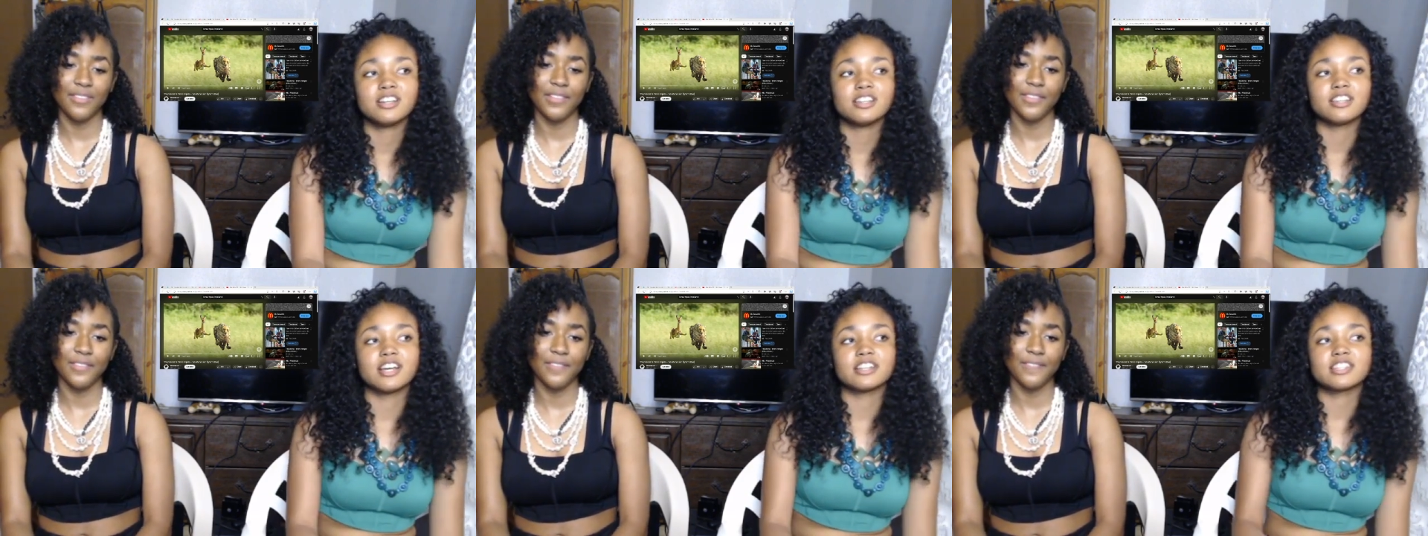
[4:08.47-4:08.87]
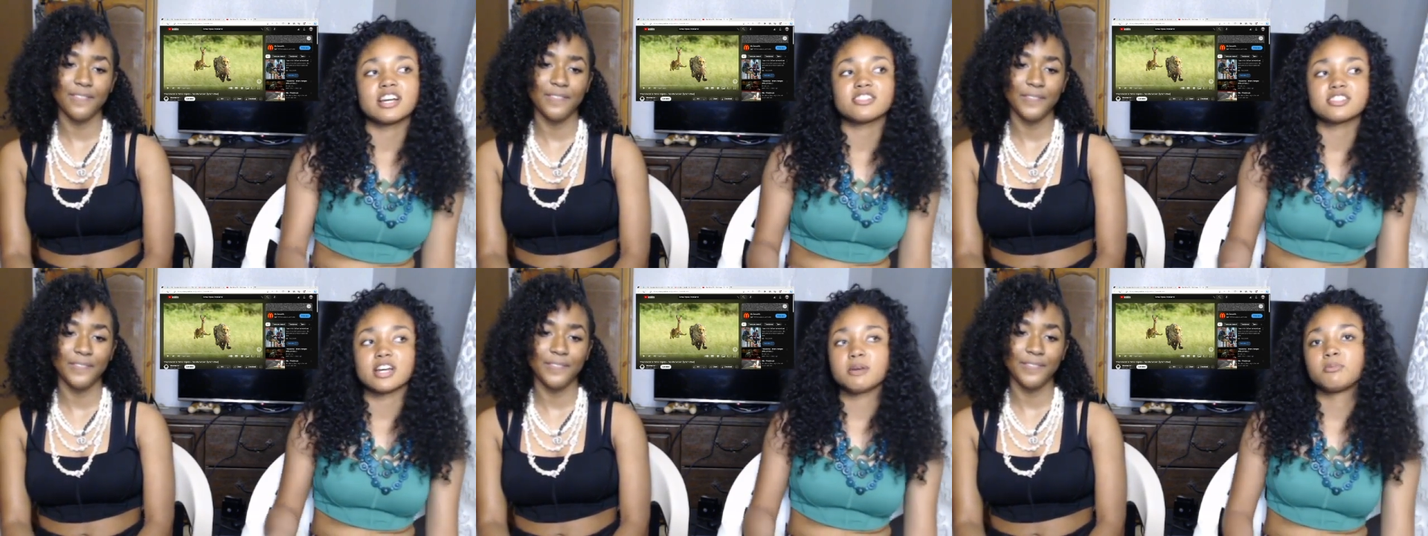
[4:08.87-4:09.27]
Speaker 1: Like
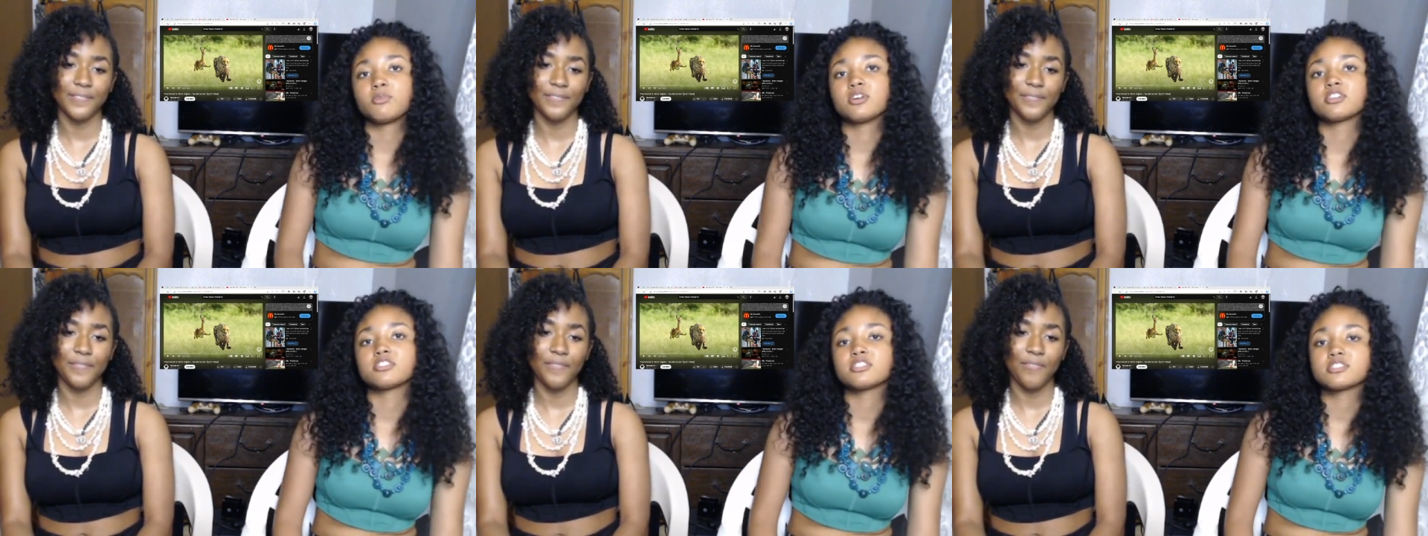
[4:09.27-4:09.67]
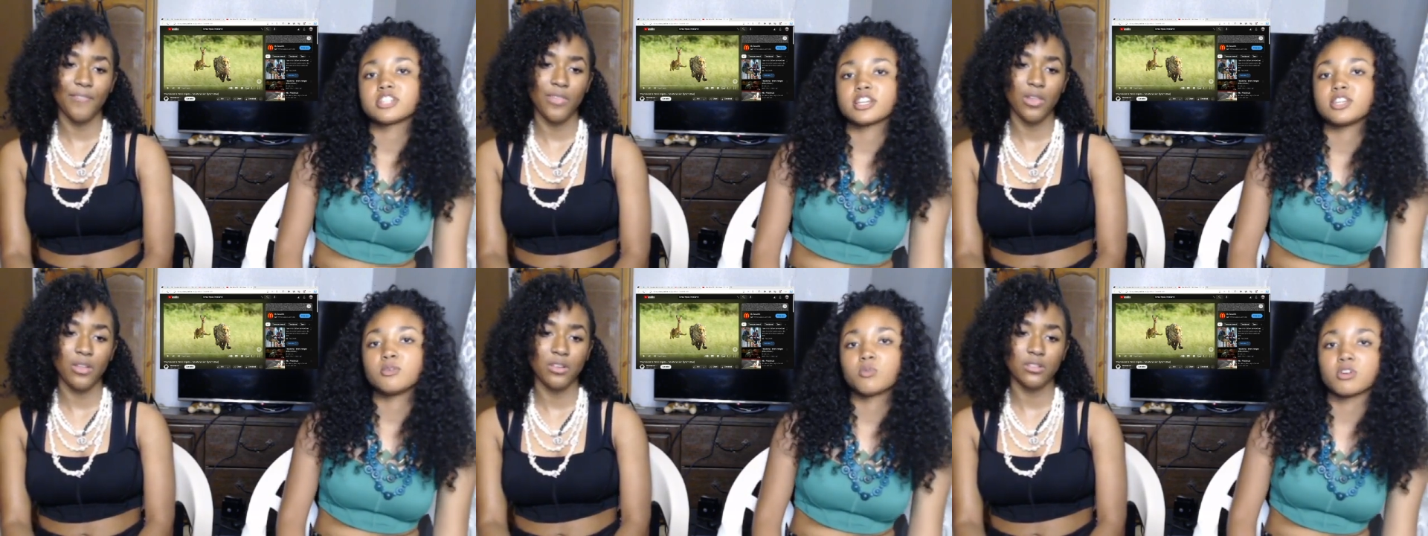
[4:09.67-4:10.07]
that cyborg looks
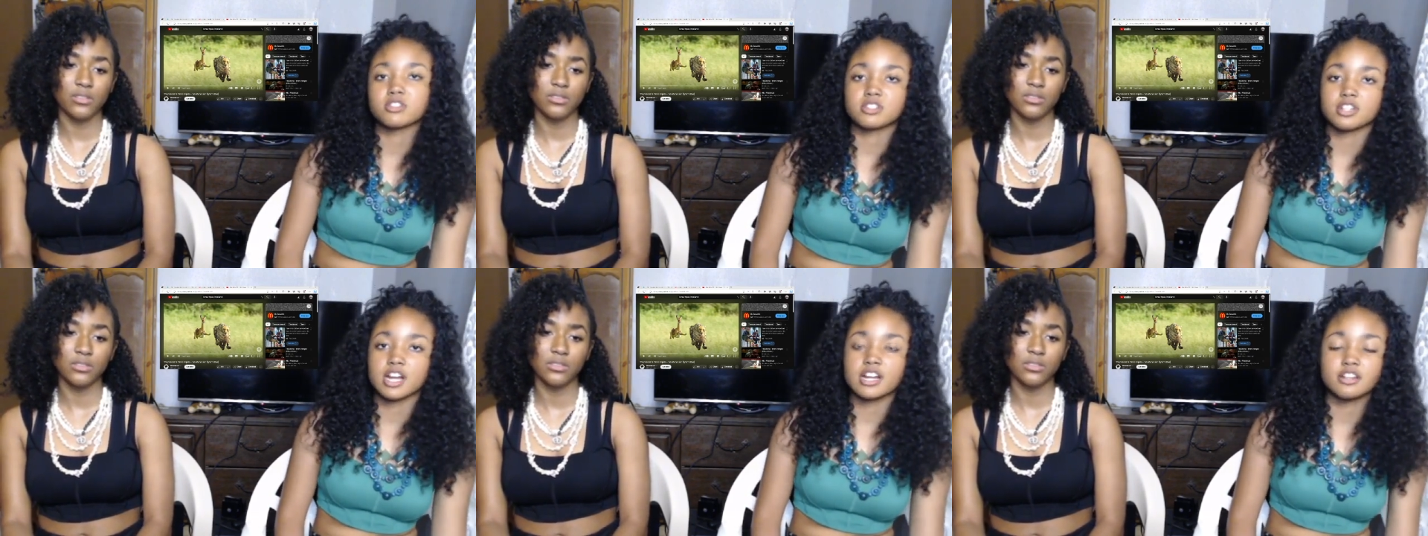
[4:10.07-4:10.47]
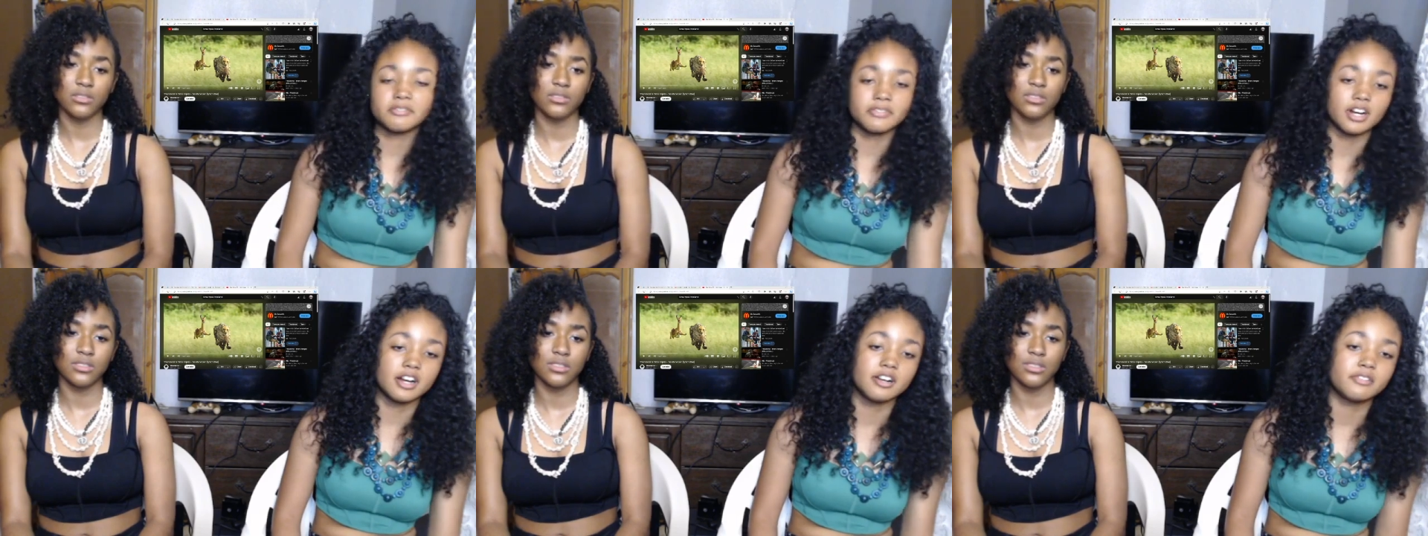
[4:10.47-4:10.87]
like he works a nine to
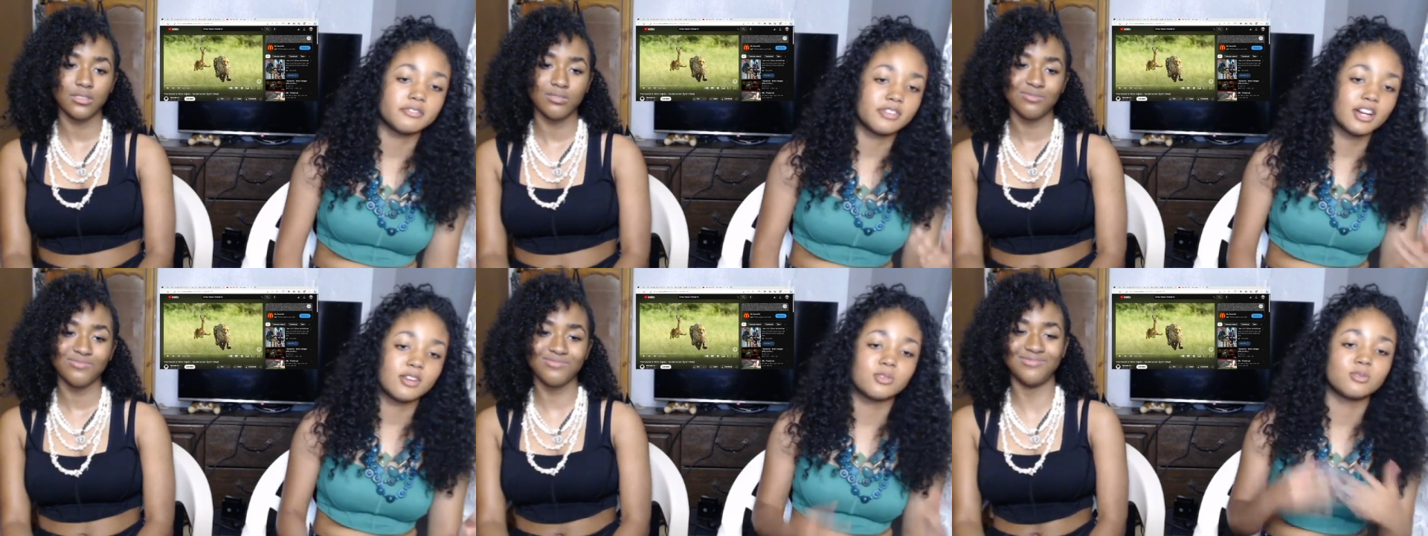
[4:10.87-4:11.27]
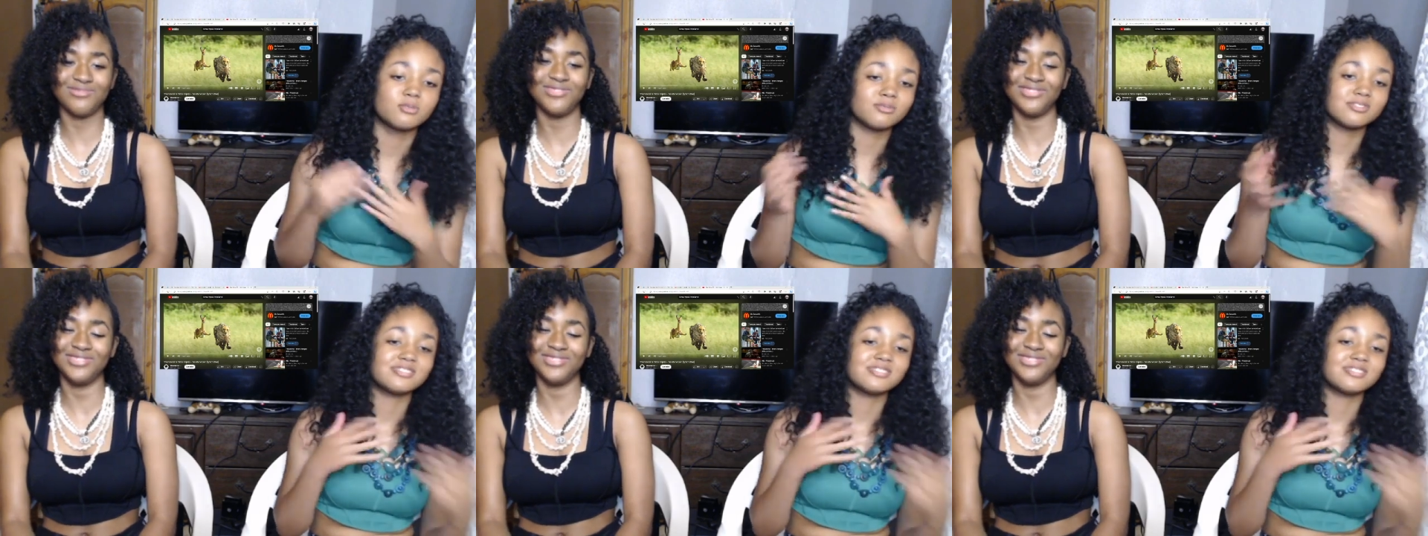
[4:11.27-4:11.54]
five. I don't,